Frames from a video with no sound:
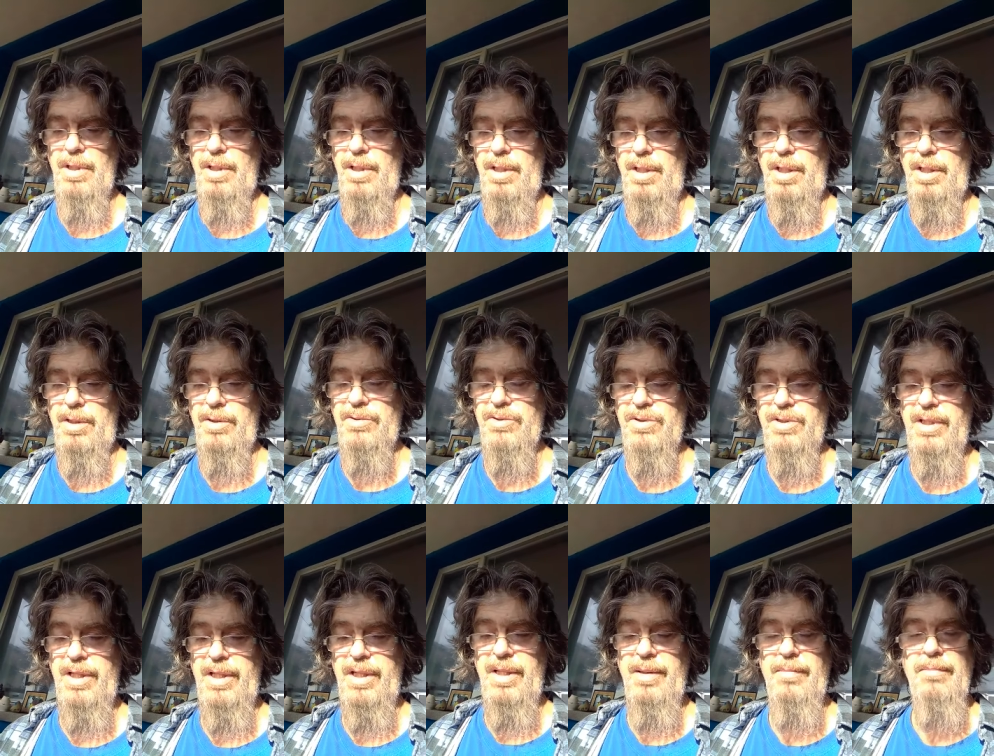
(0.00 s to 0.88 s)
uh,
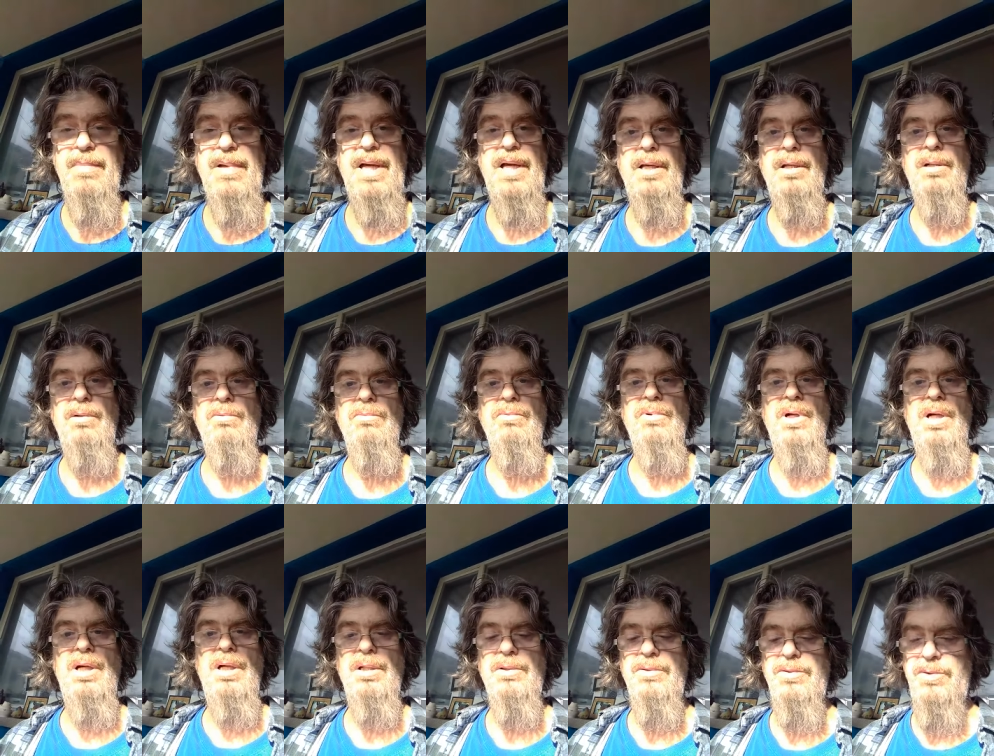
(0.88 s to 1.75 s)
steady mail
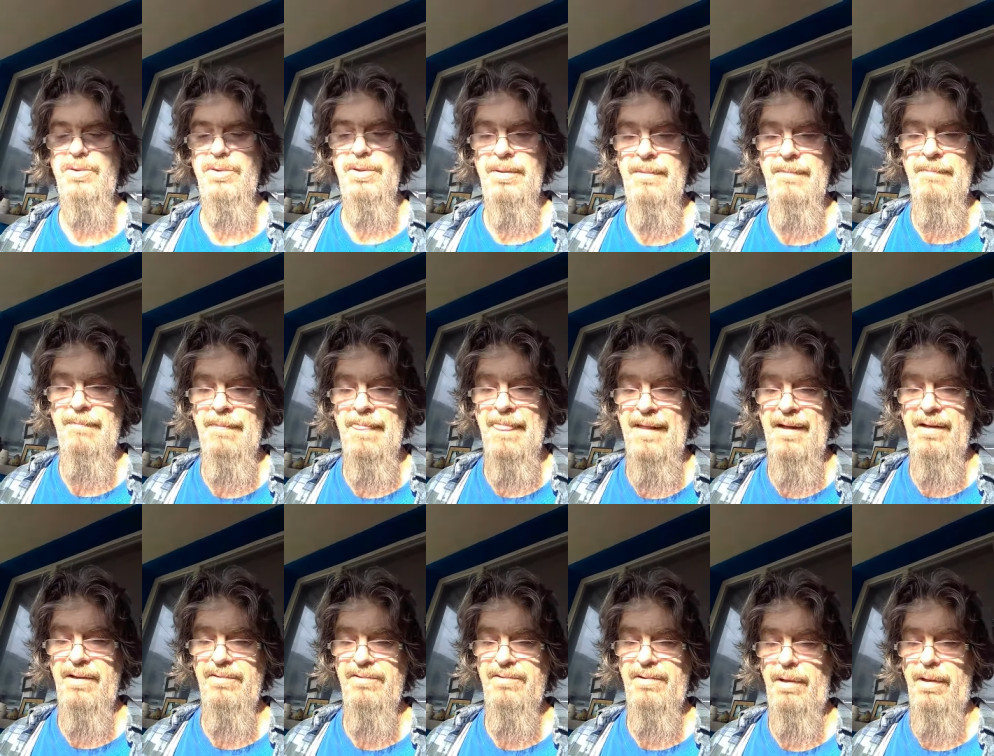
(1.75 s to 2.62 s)
runs.
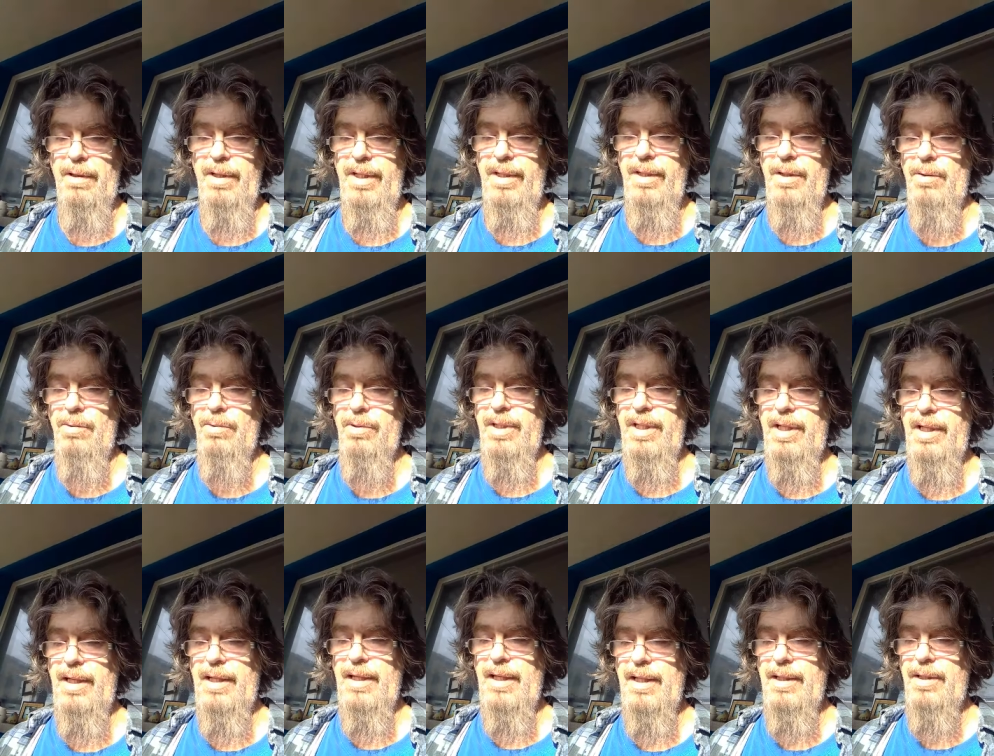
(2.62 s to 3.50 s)
Sorry, no
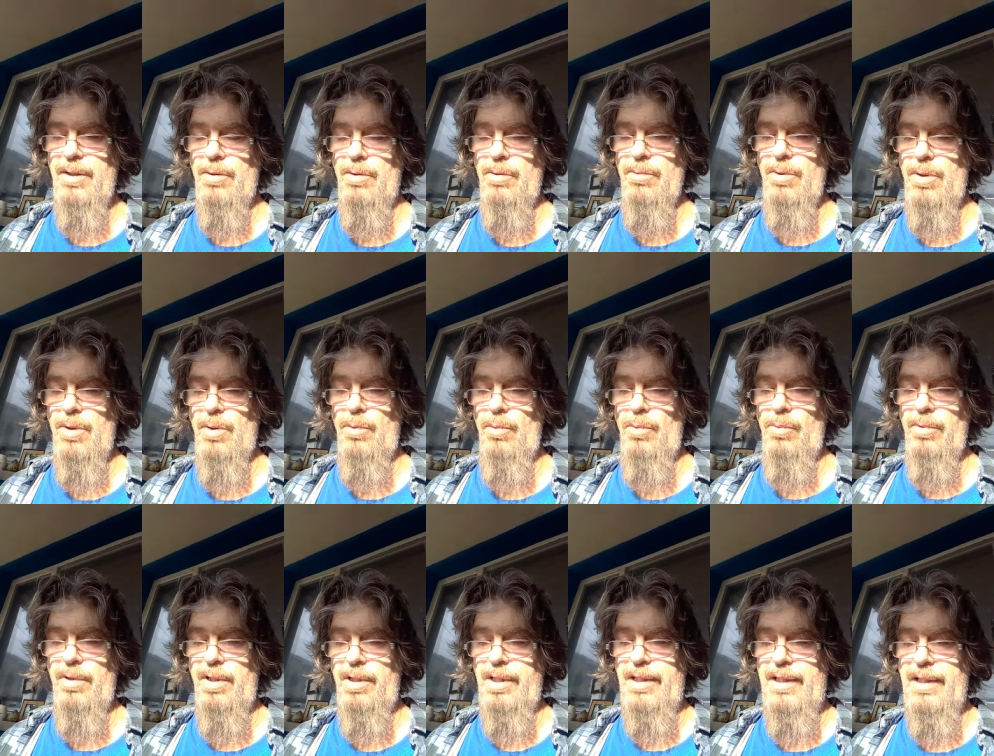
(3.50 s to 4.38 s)
date. I don't
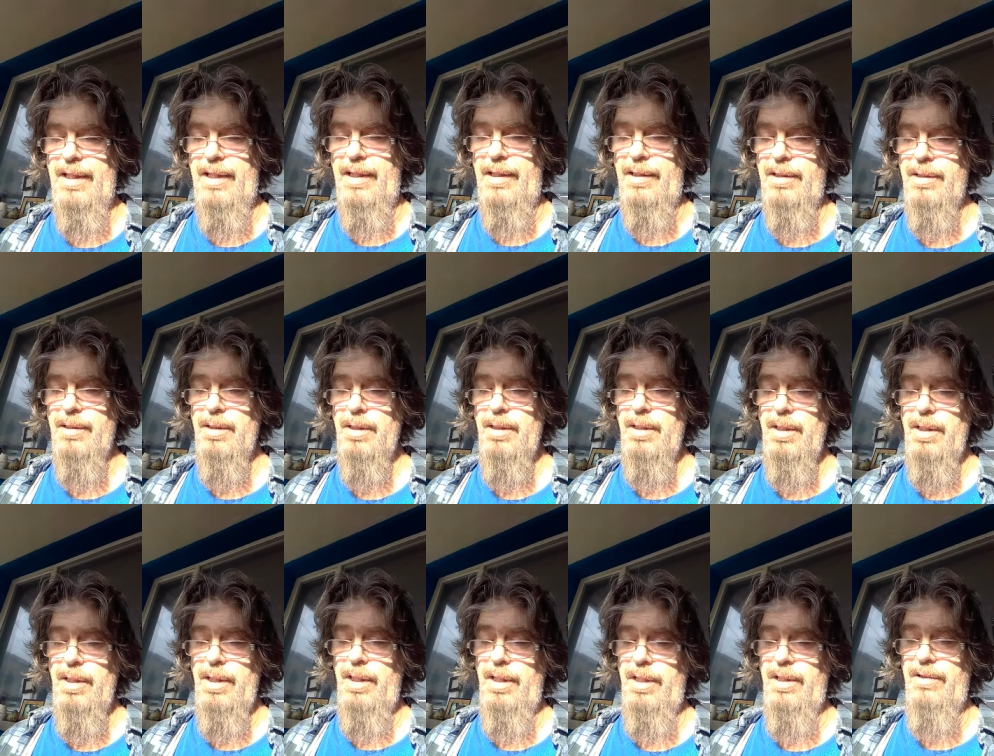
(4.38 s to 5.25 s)
know the date.
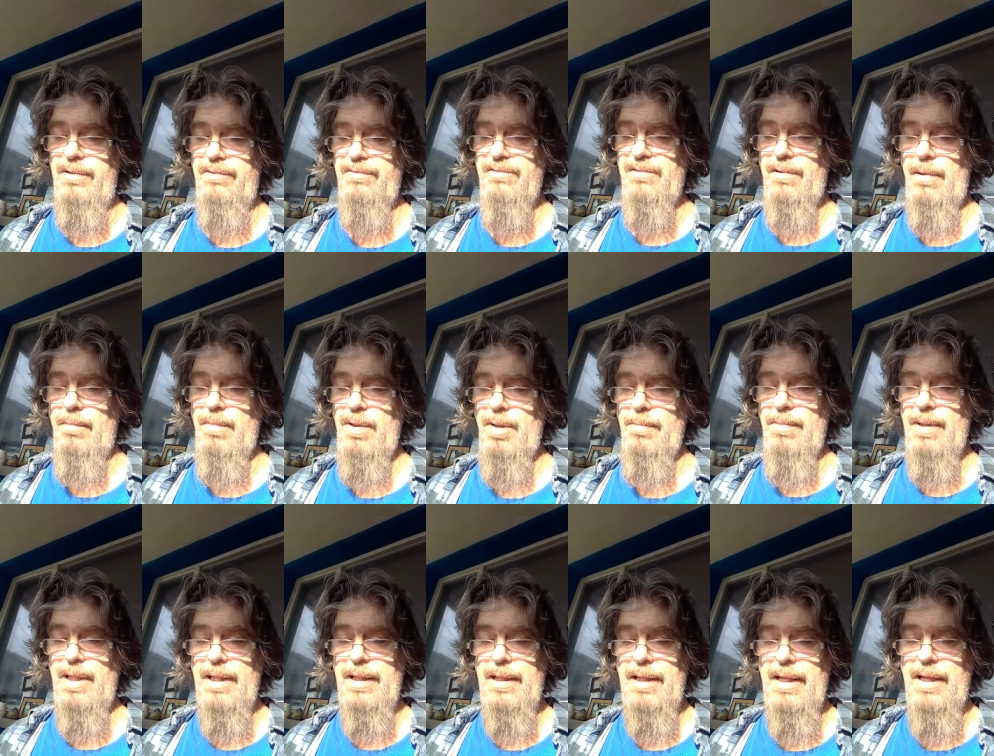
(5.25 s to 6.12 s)
It is summer
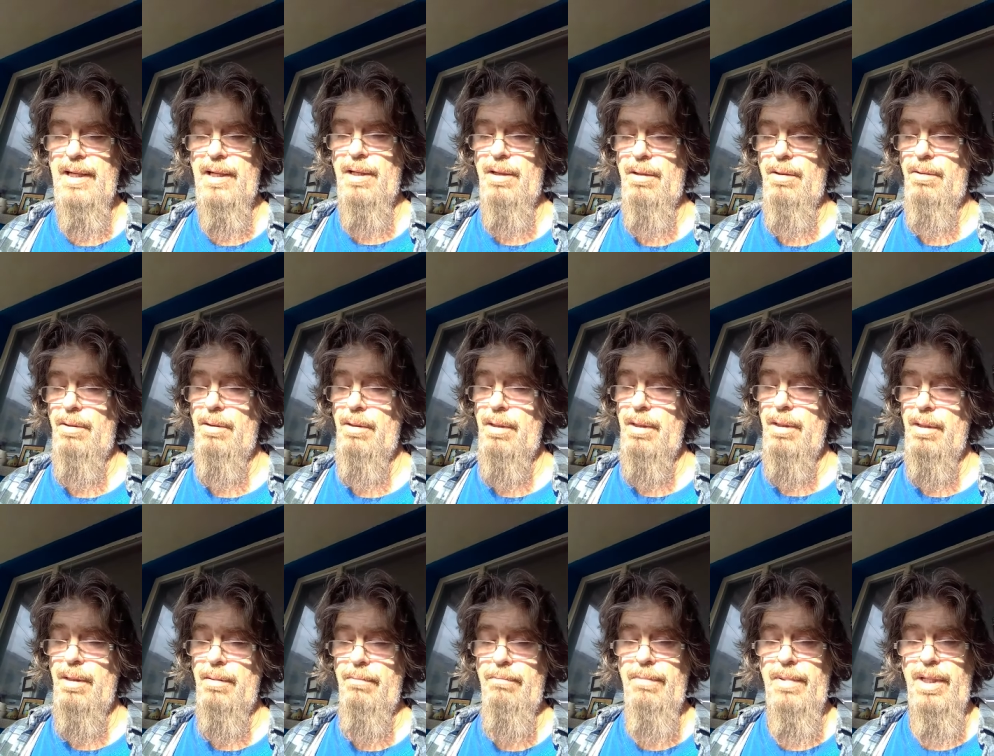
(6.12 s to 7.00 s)
by now,
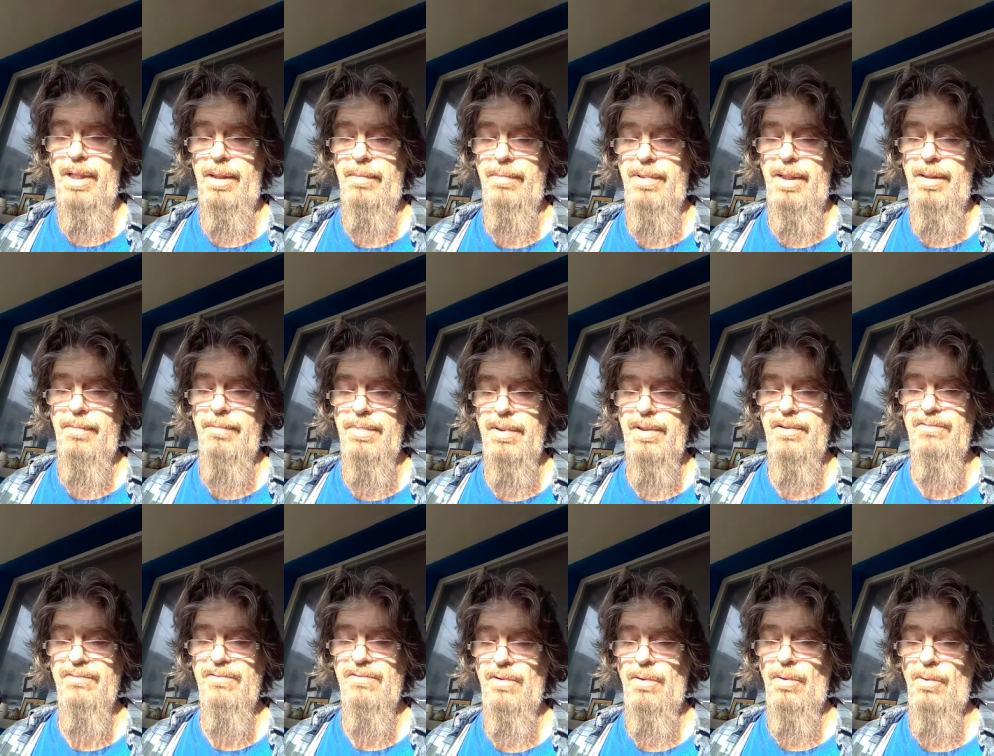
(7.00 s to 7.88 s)
maybe,
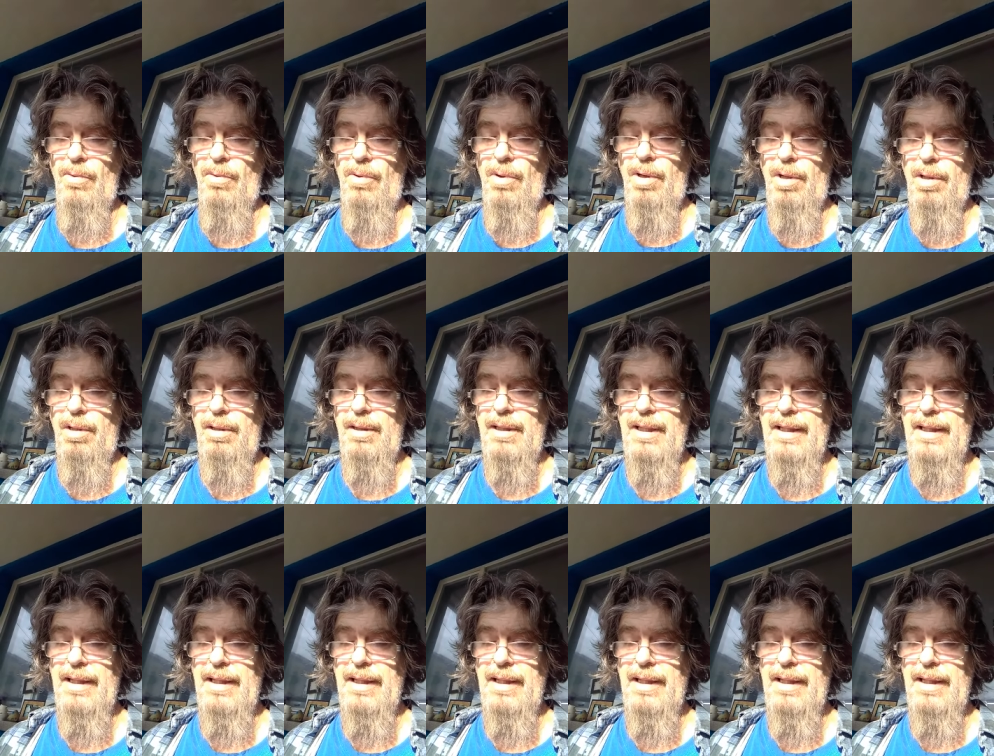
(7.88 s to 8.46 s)
but snow all